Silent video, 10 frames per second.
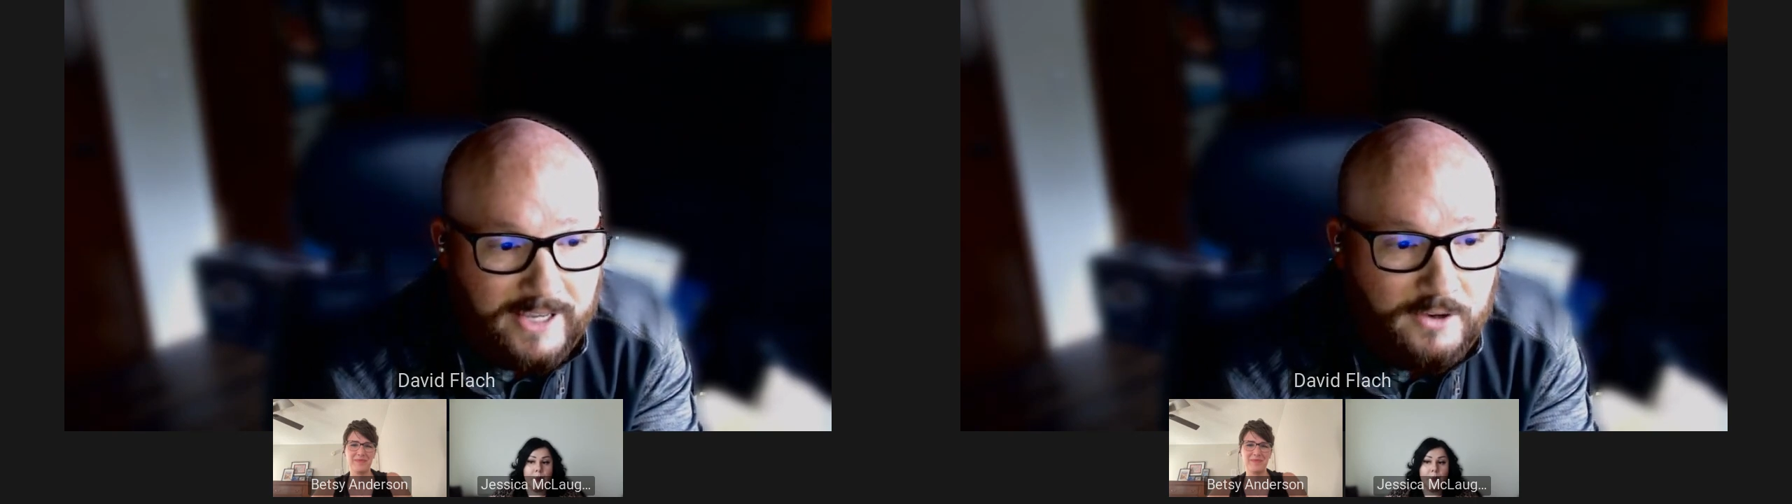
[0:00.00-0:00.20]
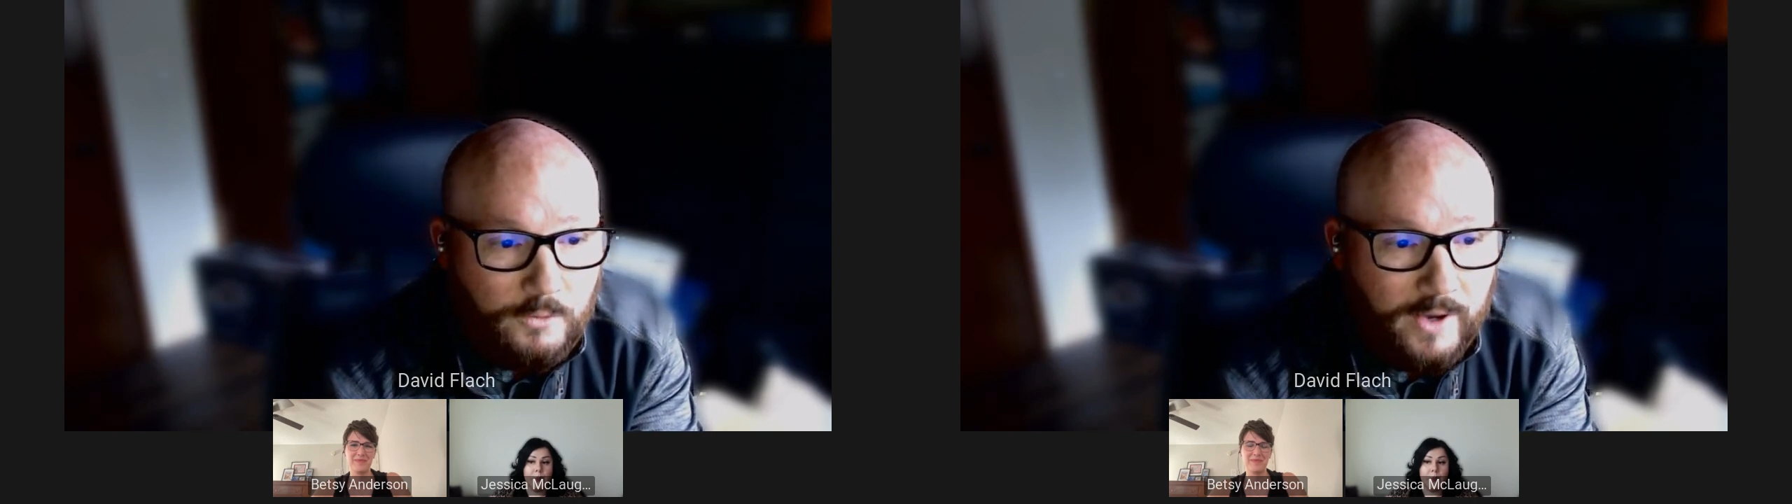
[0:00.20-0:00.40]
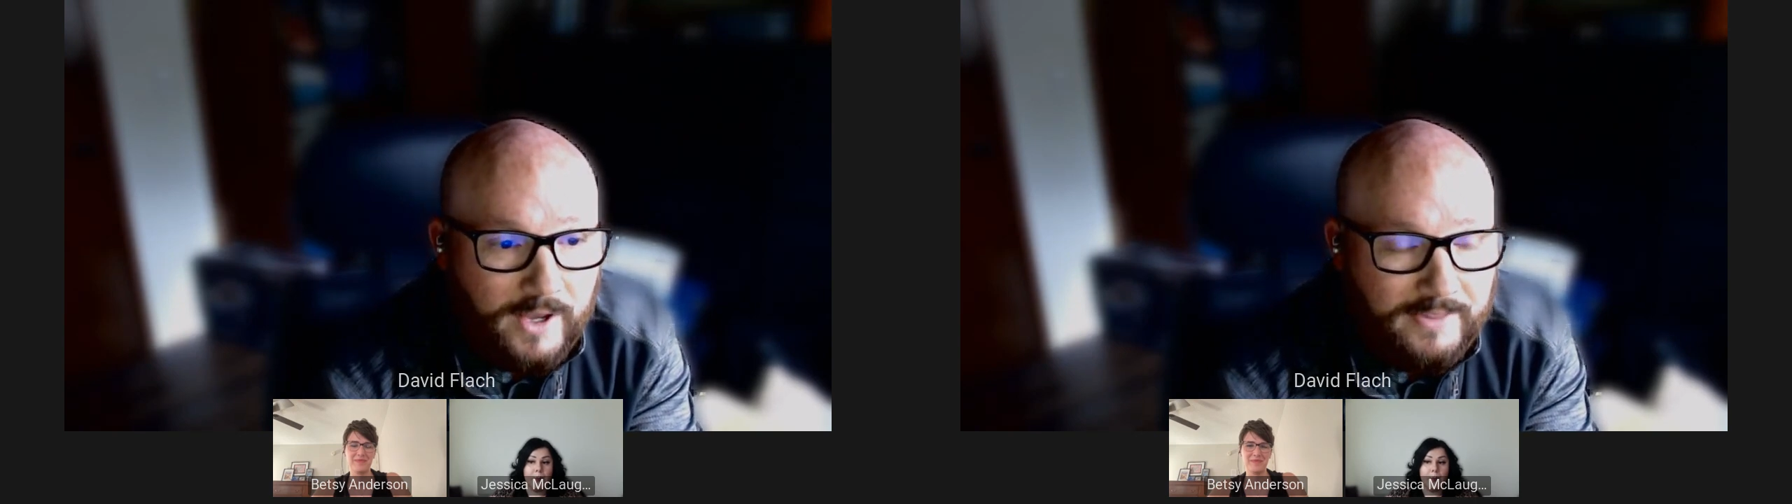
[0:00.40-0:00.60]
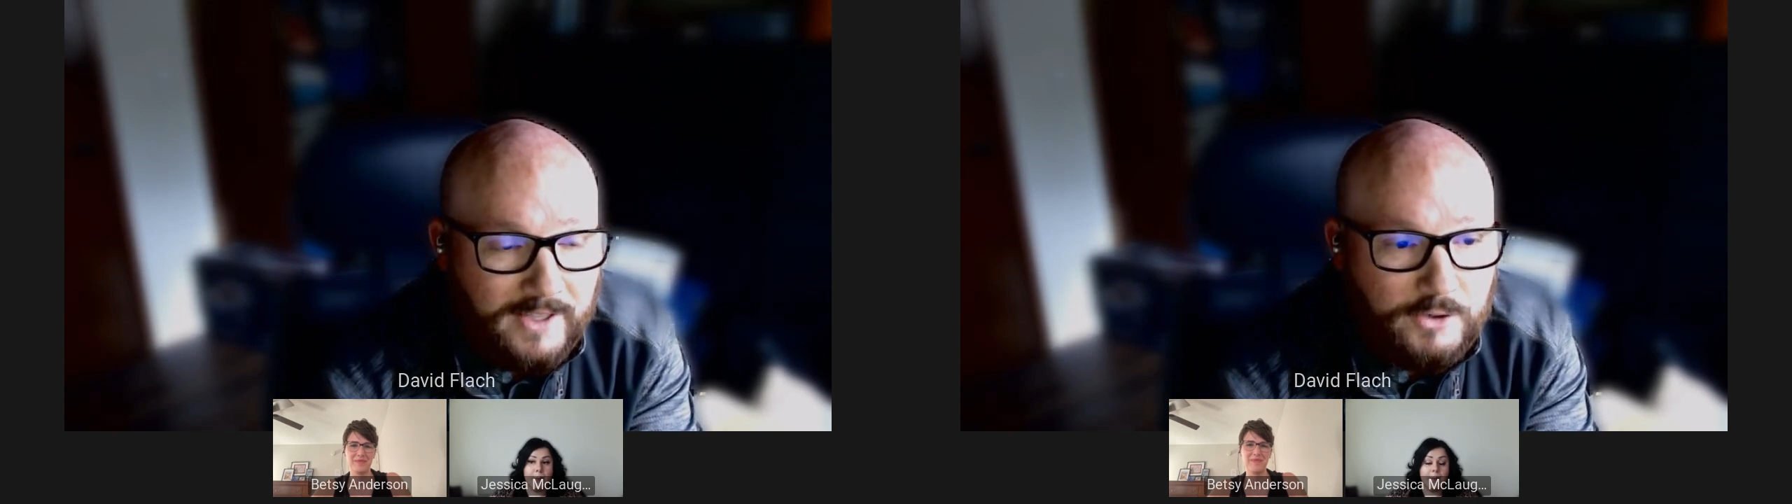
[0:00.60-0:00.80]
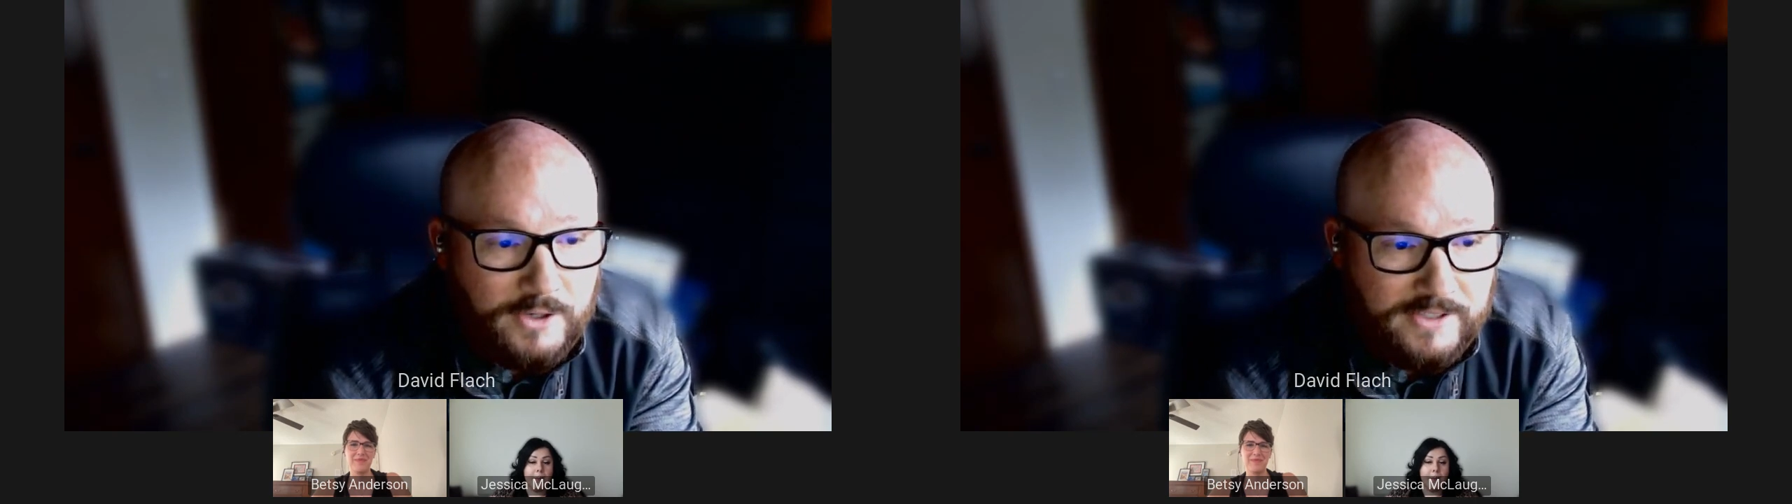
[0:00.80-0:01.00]
takeaway
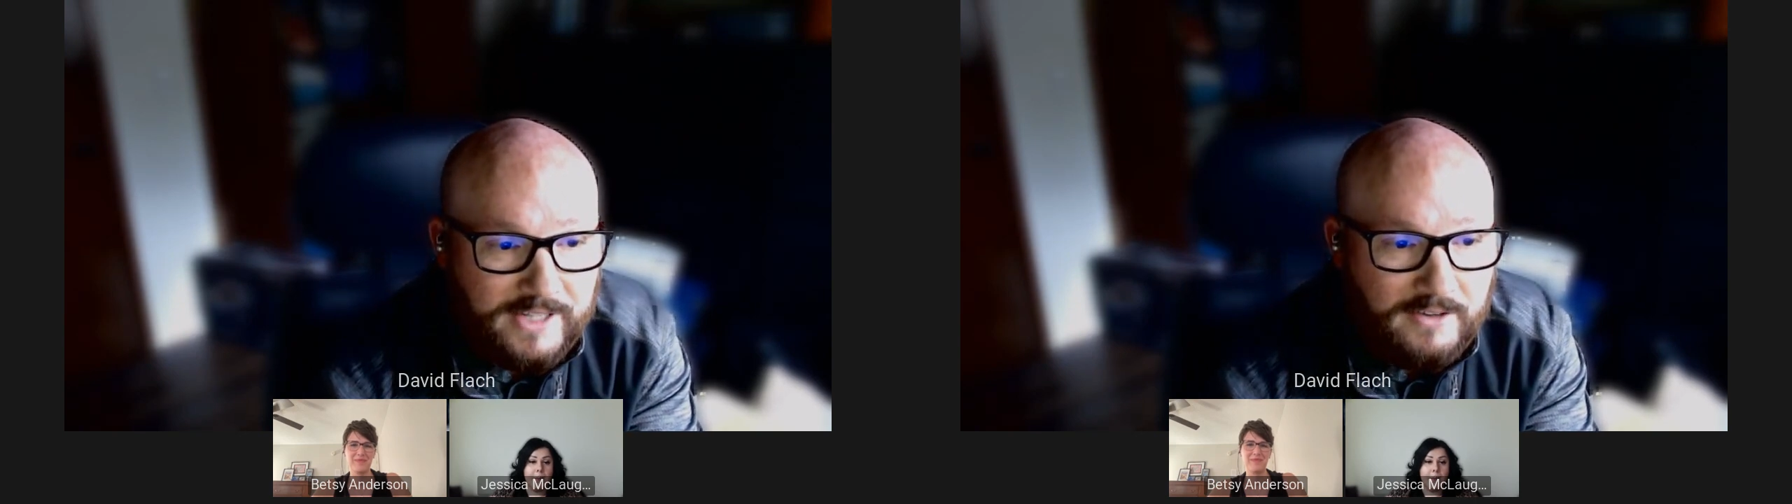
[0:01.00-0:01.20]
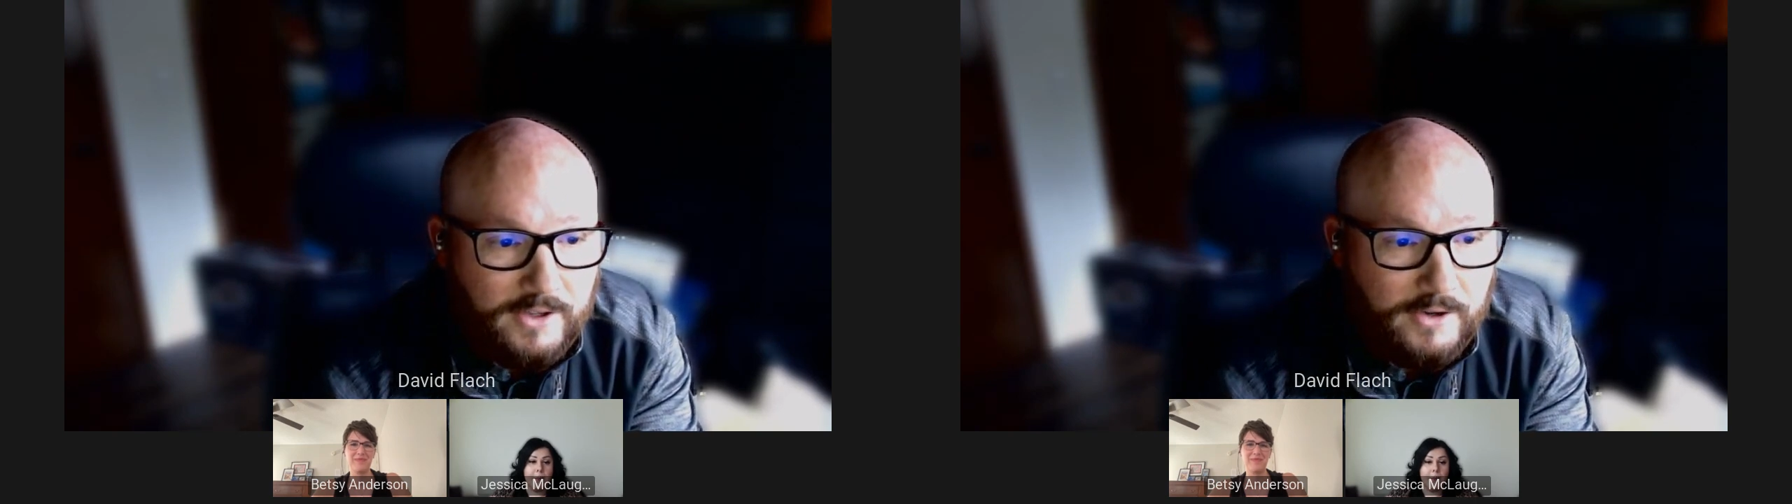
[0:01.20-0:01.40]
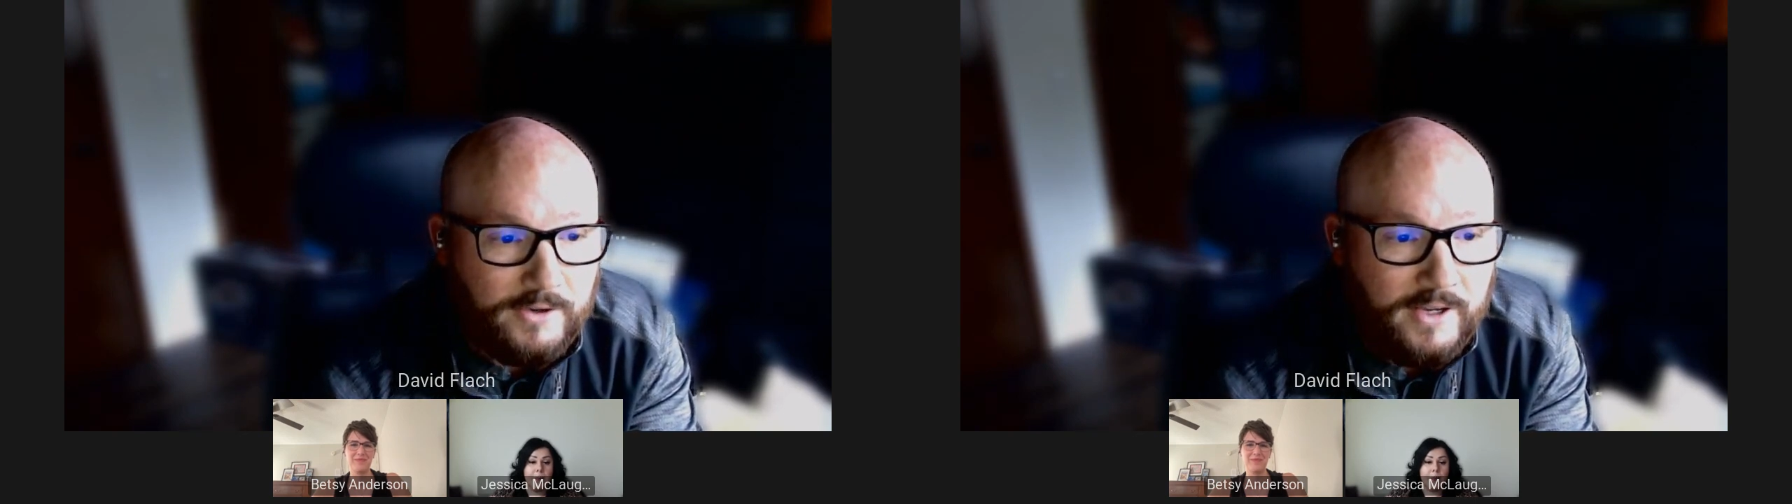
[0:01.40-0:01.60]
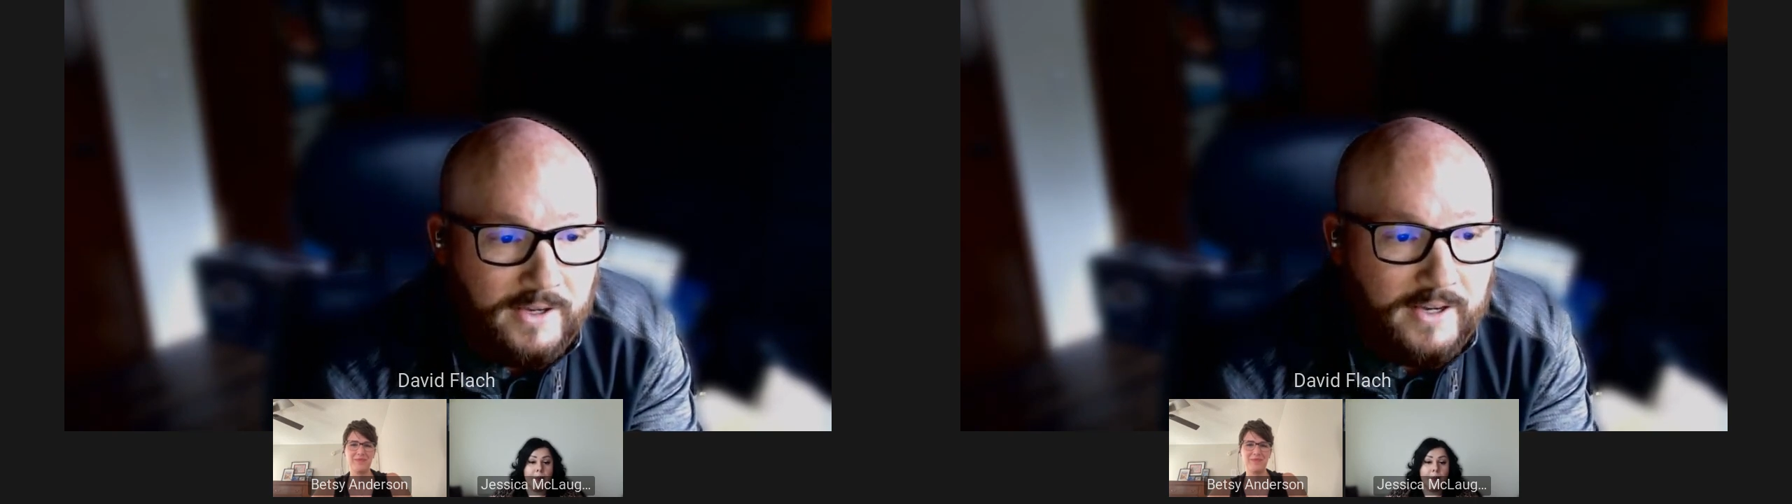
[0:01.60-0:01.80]
that you can download.